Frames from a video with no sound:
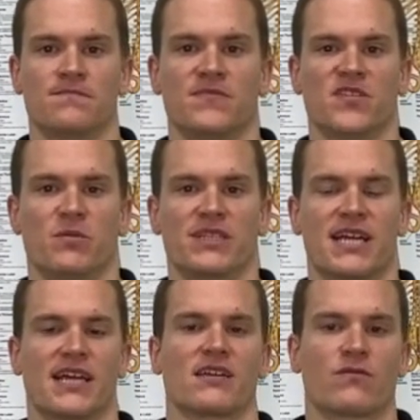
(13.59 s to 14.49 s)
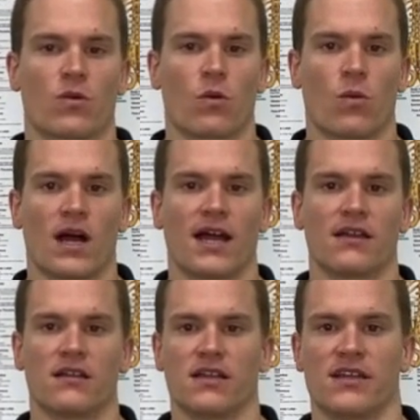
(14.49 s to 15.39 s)
You've been dieting for a
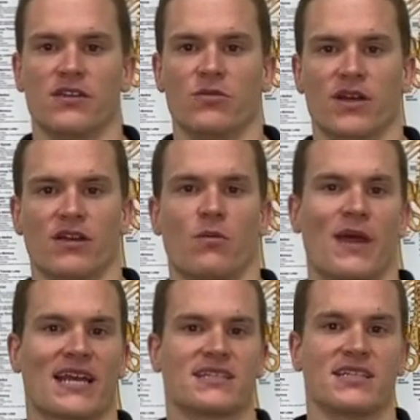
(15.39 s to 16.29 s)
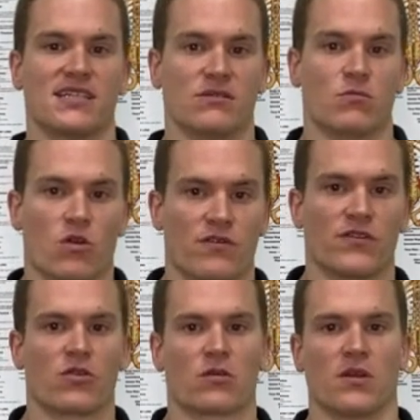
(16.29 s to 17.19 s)
while and you want to go back to eating more of a
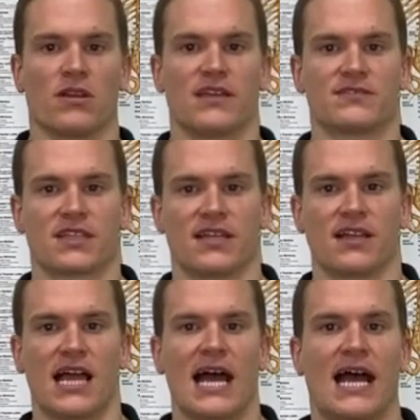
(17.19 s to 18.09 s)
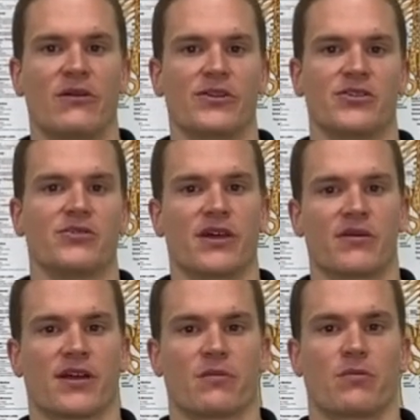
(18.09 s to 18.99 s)
normal lifestyle. How do you do that
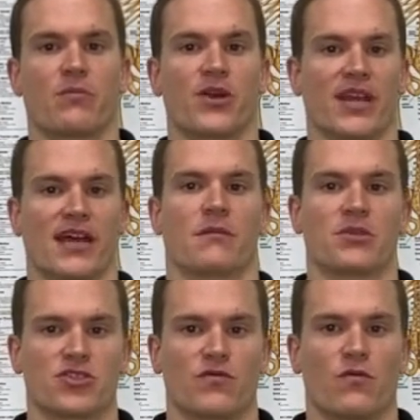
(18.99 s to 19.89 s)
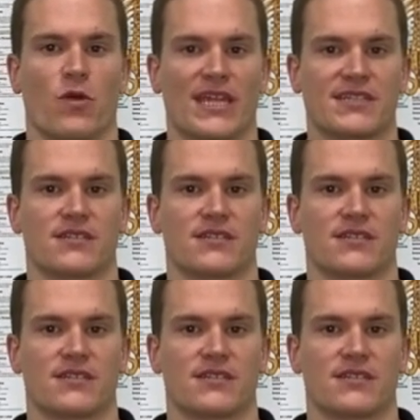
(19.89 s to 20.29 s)
without putting on a bunch of weight?